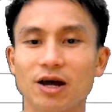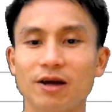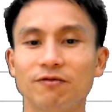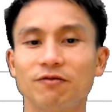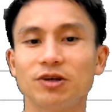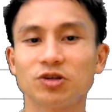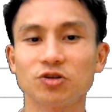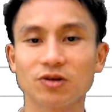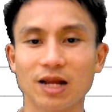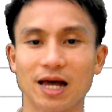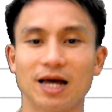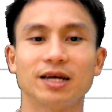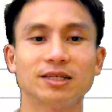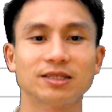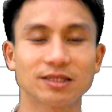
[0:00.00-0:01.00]

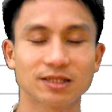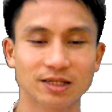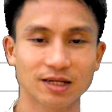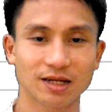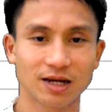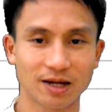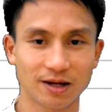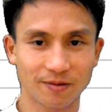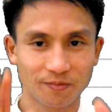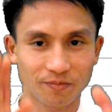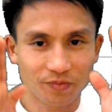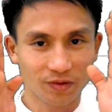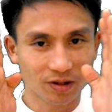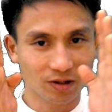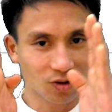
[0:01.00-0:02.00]
visualize
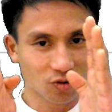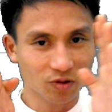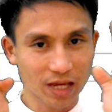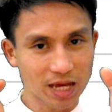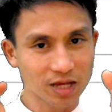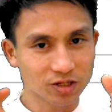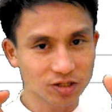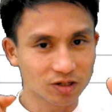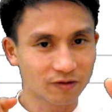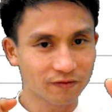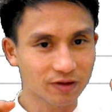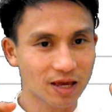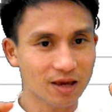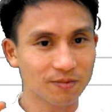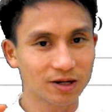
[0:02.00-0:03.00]
the location of
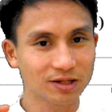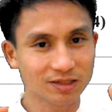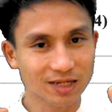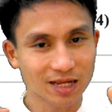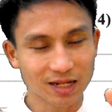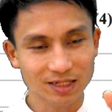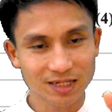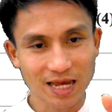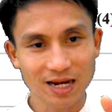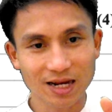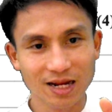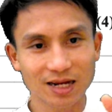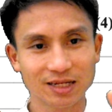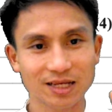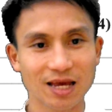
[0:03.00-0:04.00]
k minus 10
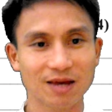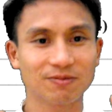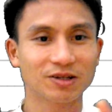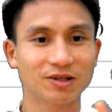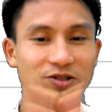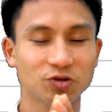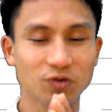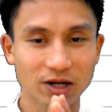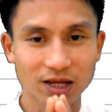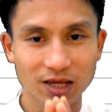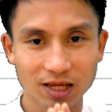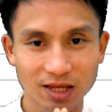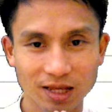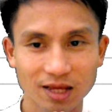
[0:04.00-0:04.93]
and k plus 20